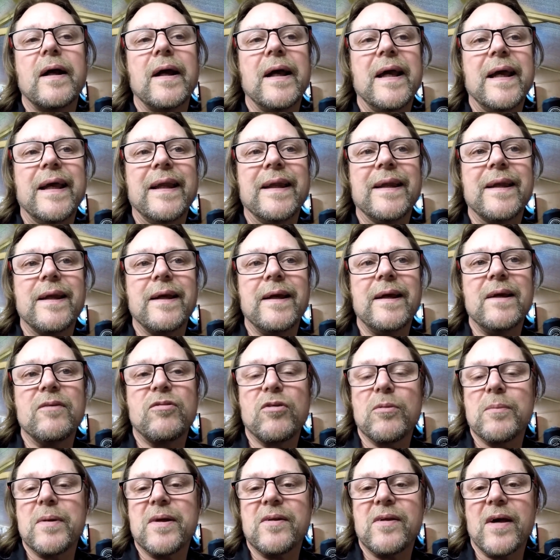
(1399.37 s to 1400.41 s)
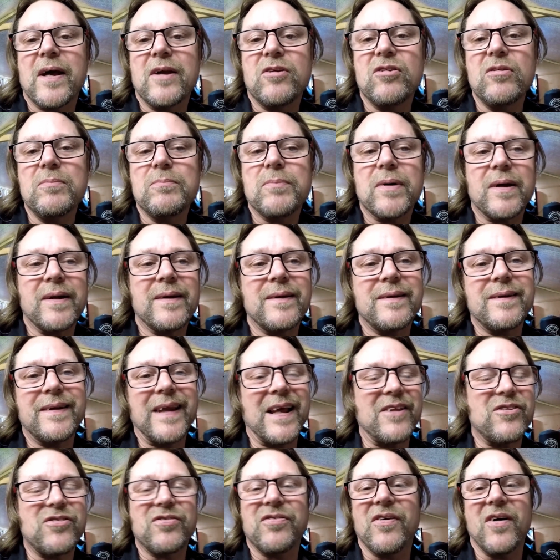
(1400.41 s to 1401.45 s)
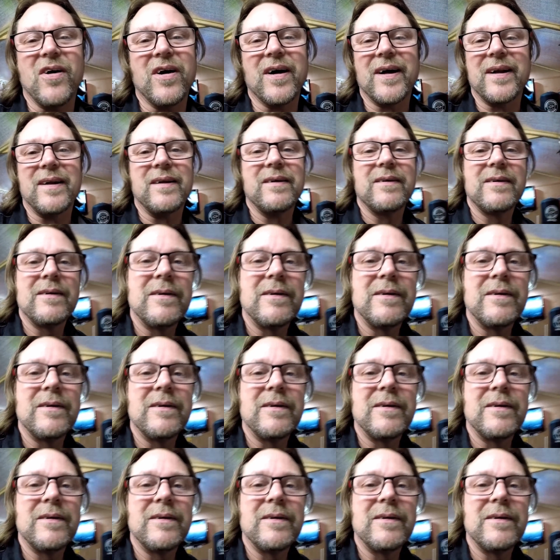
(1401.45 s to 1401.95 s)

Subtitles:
in the fermentation, but that's fine.